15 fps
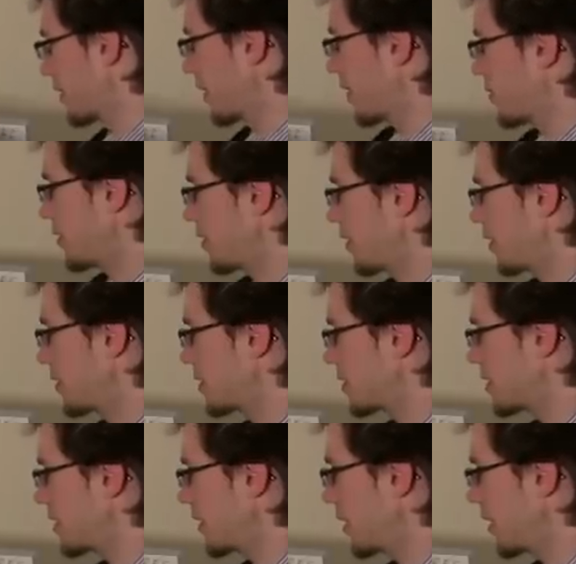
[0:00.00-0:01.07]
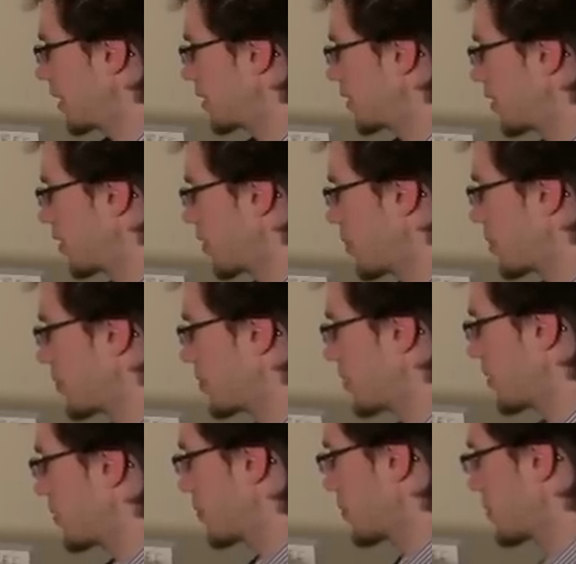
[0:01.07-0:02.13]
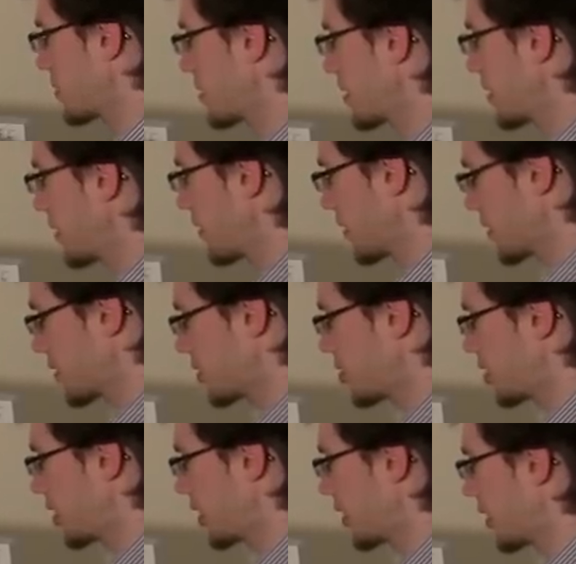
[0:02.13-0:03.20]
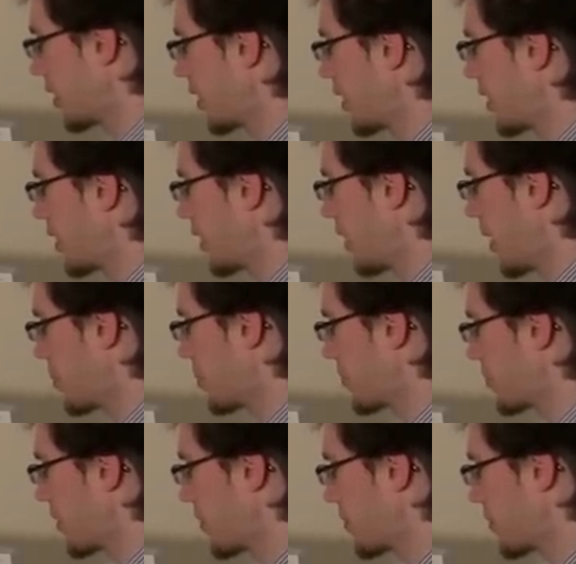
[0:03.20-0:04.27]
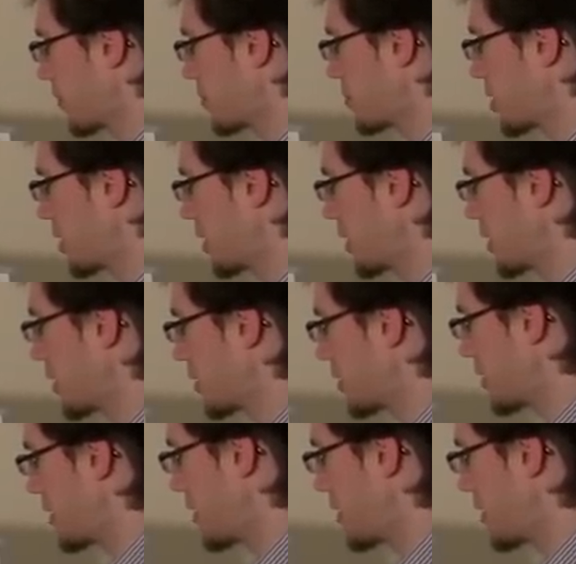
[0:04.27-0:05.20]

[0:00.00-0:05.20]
Like if you're on C and you go up a fifth from C, you get to G. Up a fifth from G is